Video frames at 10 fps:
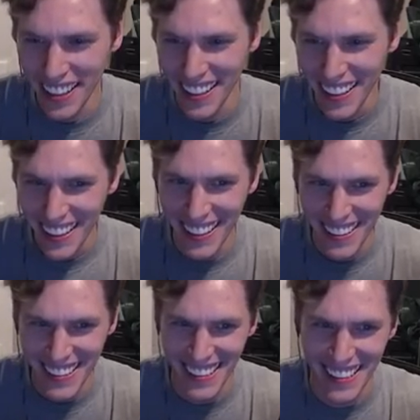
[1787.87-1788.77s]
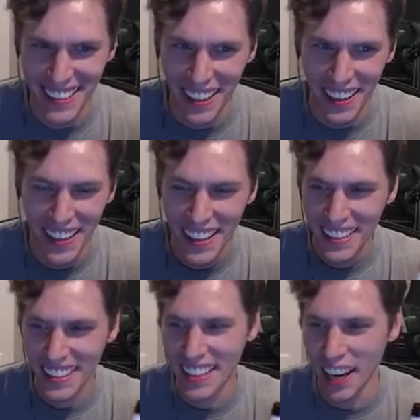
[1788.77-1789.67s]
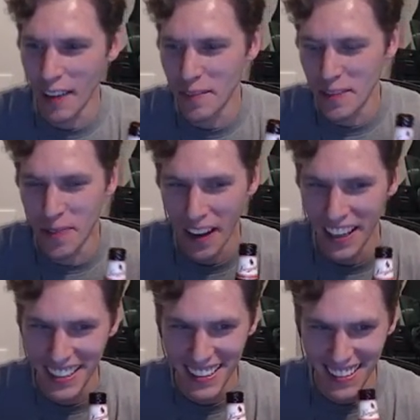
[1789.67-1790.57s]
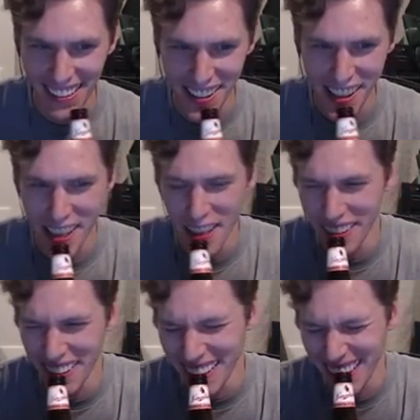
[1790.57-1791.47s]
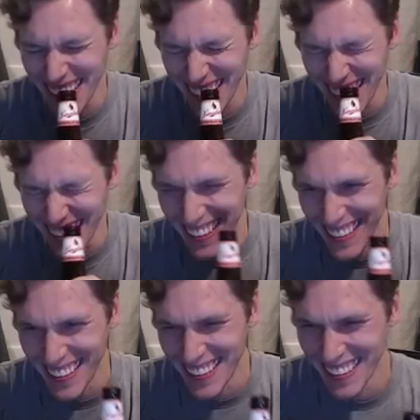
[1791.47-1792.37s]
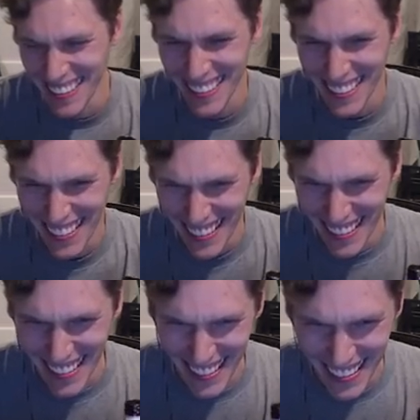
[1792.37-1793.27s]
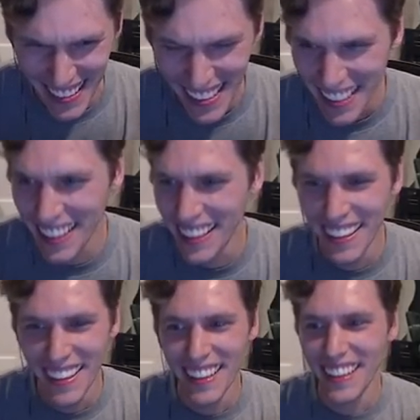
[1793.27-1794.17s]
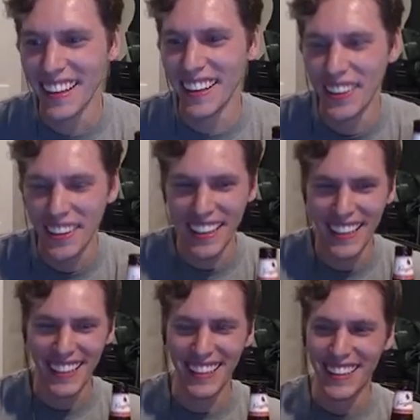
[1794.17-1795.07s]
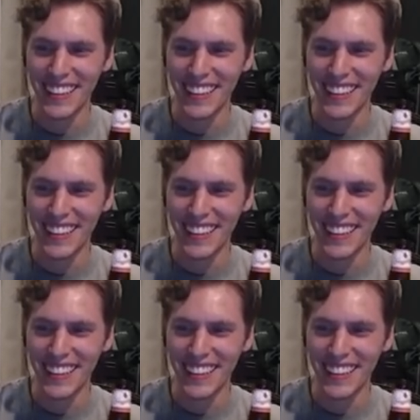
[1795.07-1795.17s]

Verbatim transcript: I'm an idiot in this game. You're going to see lots day. of fails. You're going to see lots of triumphs. At least I'm hoping. So go grab yourself a nice